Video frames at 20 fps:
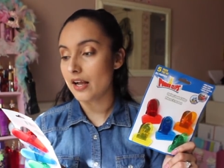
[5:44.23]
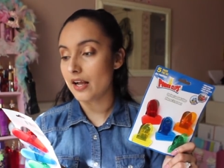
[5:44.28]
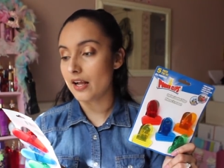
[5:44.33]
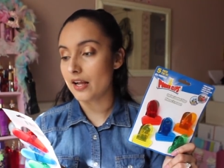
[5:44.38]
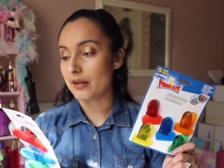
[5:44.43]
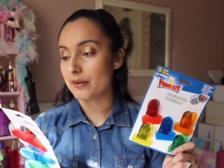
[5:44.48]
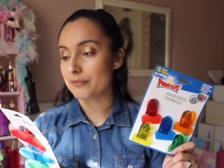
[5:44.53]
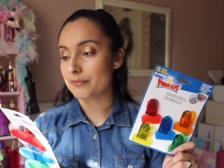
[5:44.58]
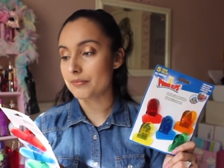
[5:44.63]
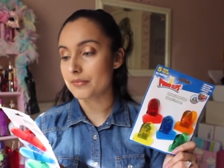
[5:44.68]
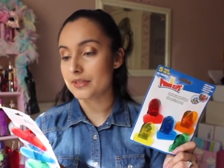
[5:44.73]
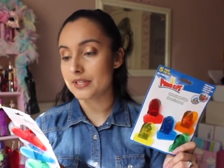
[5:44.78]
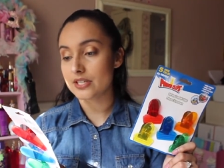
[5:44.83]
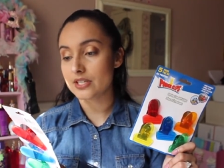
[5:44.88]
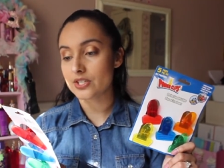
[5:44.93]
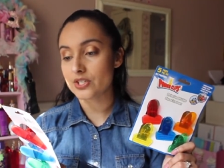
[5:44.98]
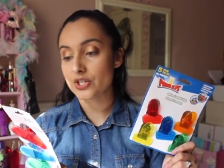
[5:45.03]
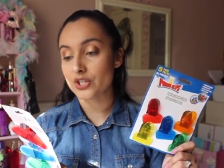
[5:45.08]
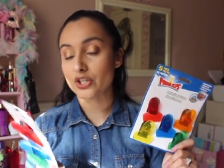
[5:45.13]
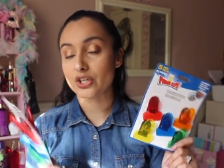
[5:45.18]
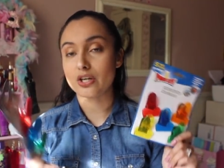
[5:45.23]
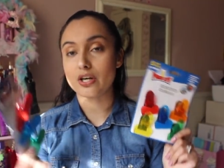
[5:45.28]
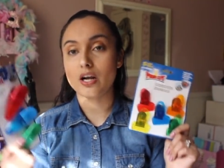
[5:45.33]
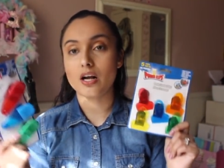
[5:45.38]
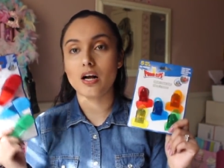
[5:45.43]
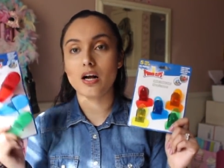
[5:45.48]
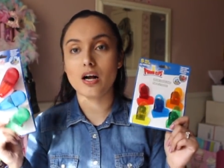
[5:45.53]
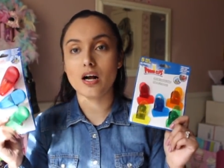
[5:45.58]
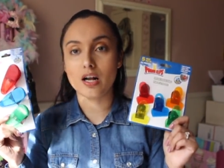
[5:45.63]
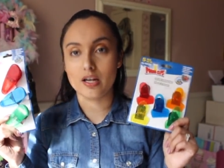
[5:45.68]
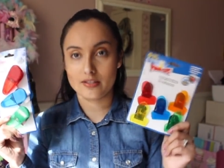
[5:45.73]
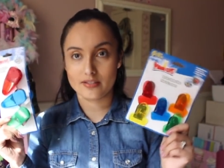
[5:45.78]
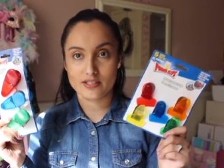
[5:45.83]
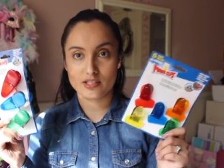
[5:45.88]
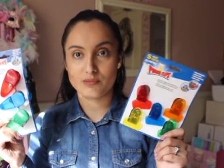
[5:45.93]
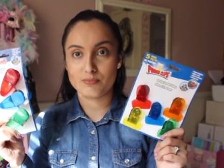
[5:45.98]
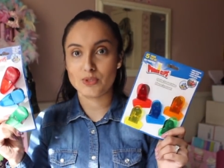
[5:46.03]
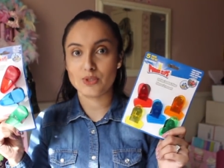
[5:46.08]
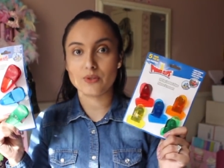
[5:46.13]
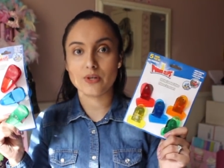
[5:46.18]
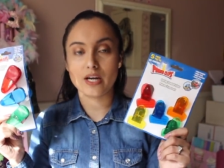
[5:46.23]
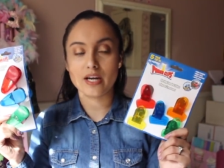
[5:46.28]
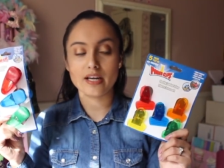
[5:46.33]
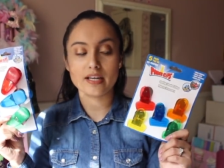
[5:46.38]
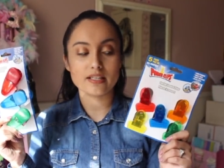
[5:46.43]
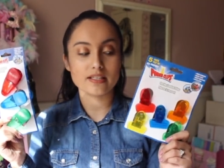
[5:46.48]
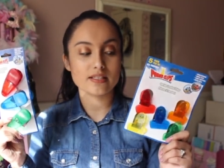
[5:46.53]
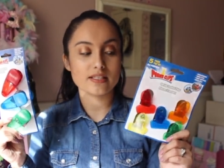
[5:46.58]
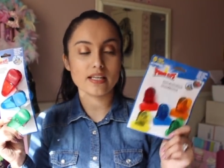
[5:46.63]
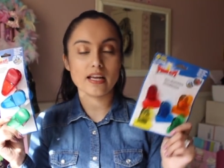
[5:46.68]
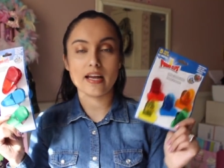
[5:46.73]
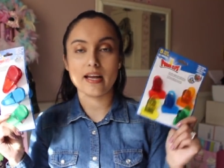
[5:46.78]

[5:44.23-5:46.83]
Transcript: These are awesome, you guys.